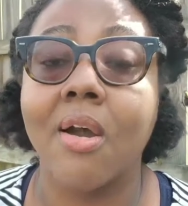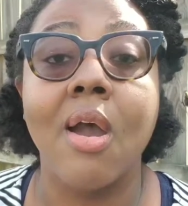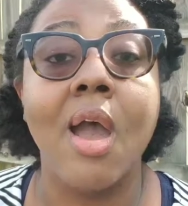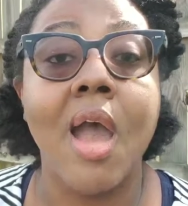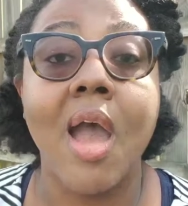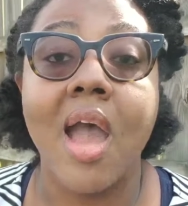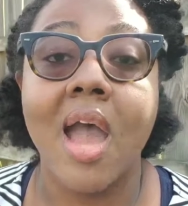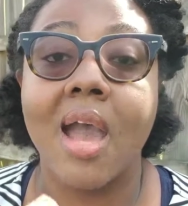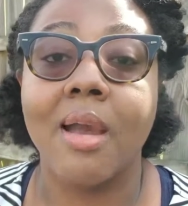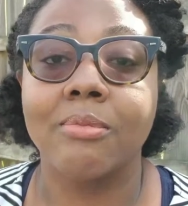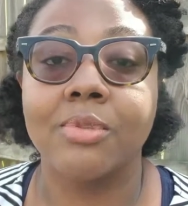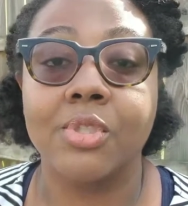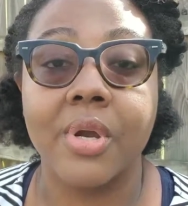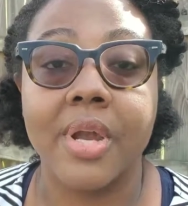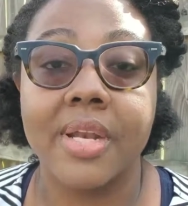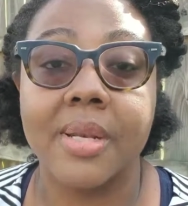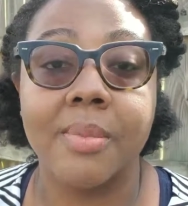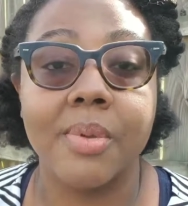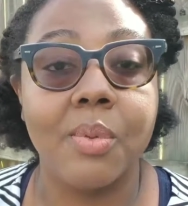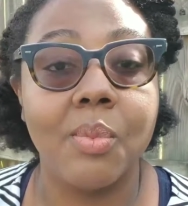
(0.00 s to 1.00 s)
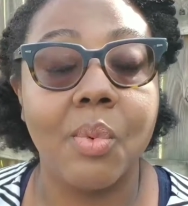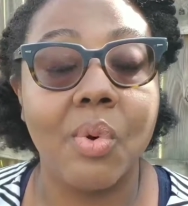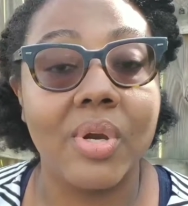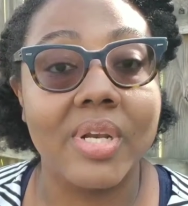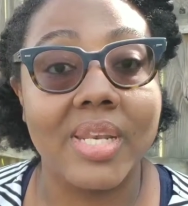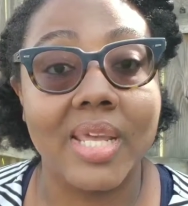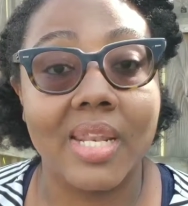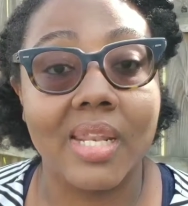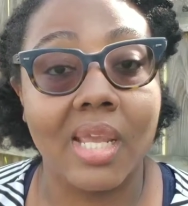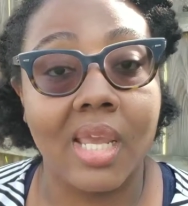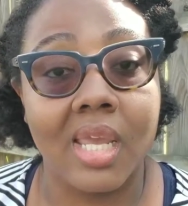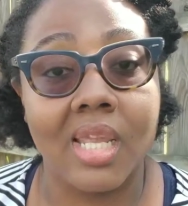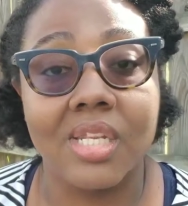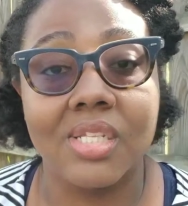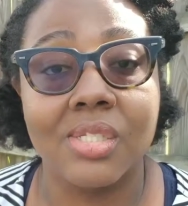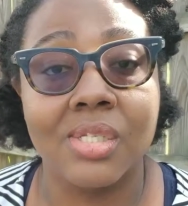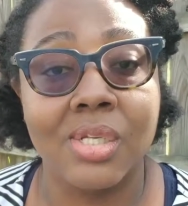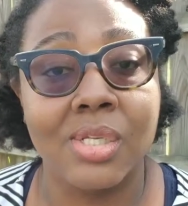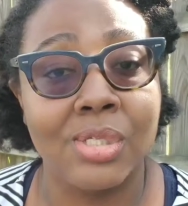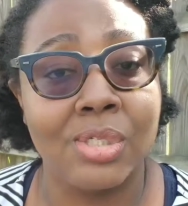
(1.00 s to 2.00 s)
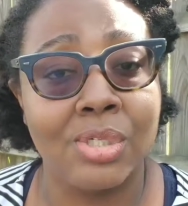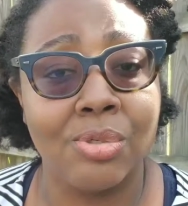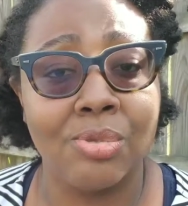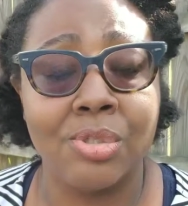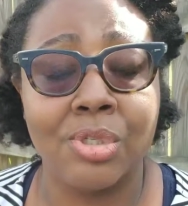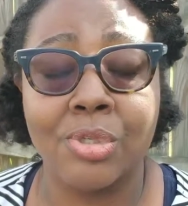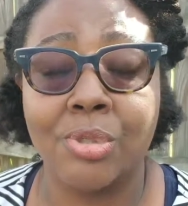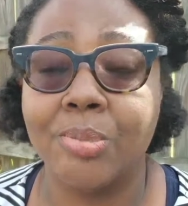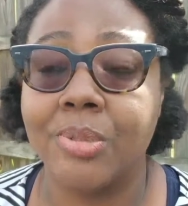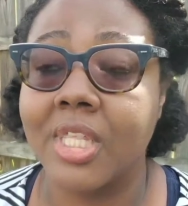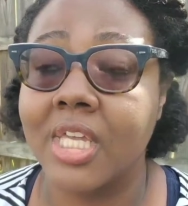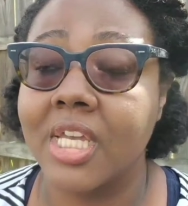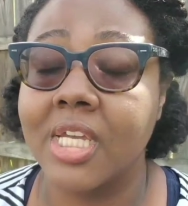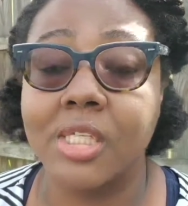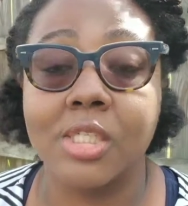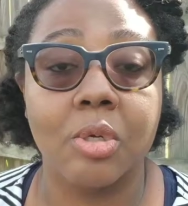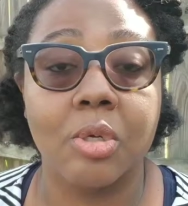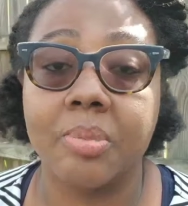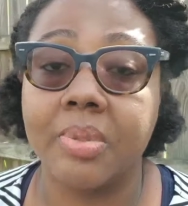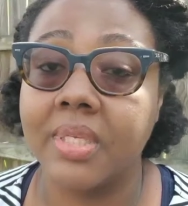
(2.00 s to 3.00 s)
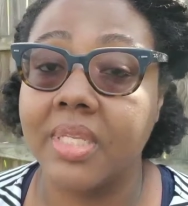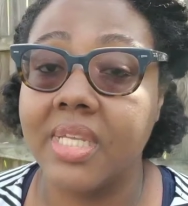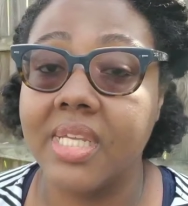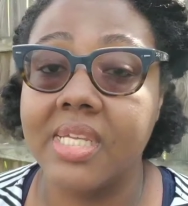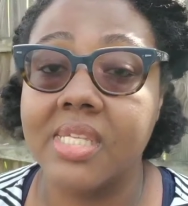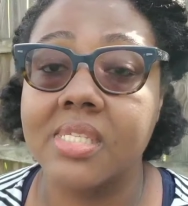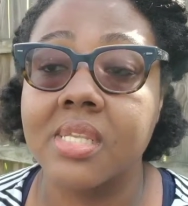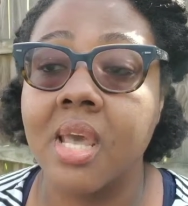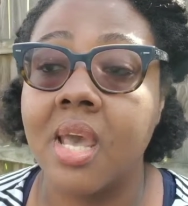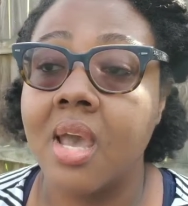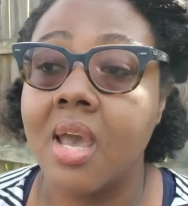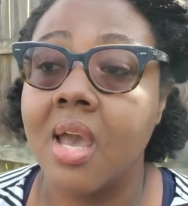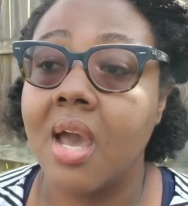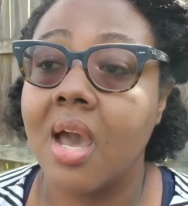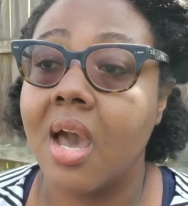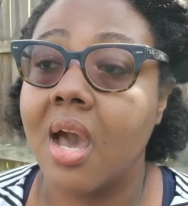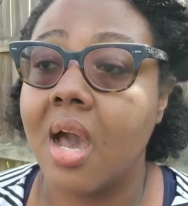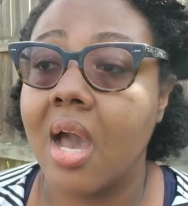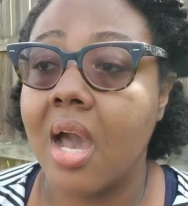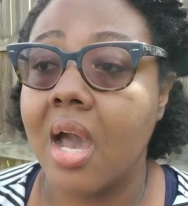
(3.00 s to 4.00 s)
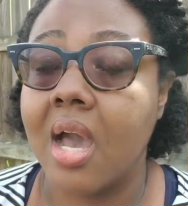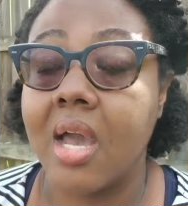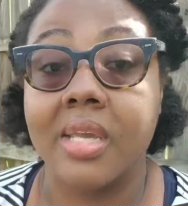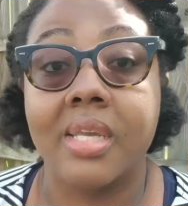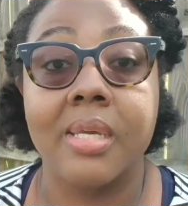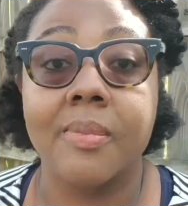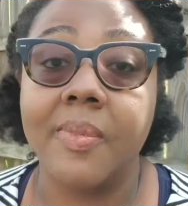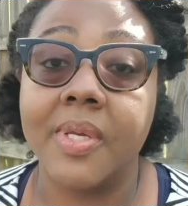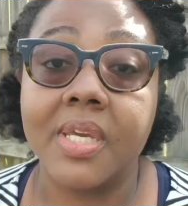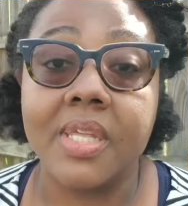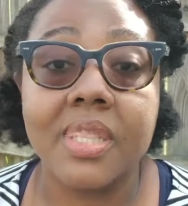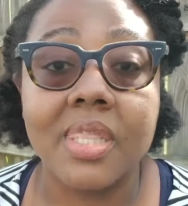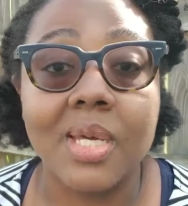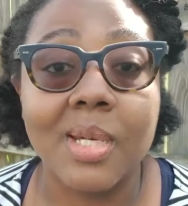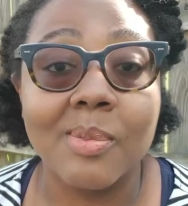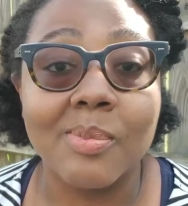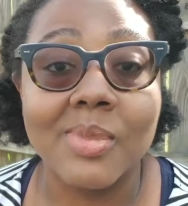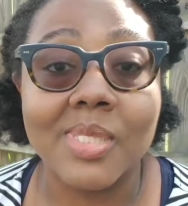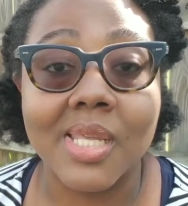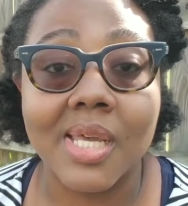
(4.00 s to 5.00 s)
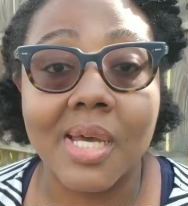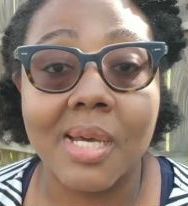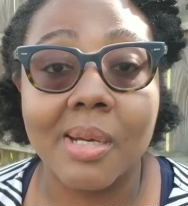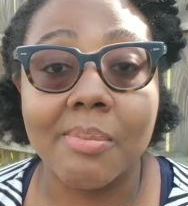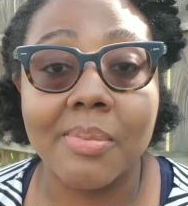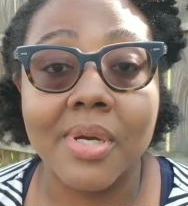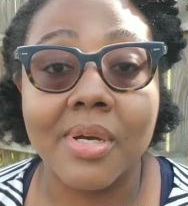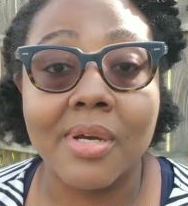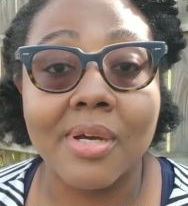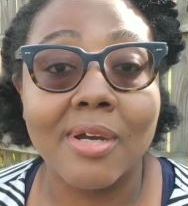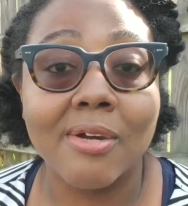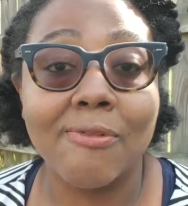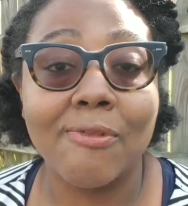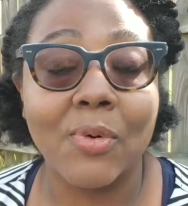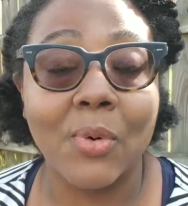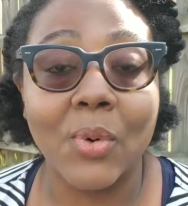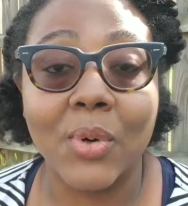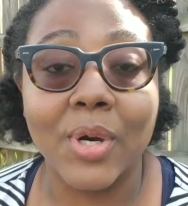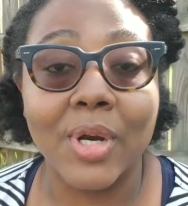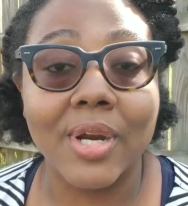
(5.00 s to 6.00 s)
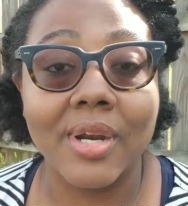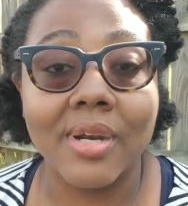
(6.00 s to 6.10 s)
I'm trying to be more dedicated to this YouTube thing, so please give me a thumbs up for,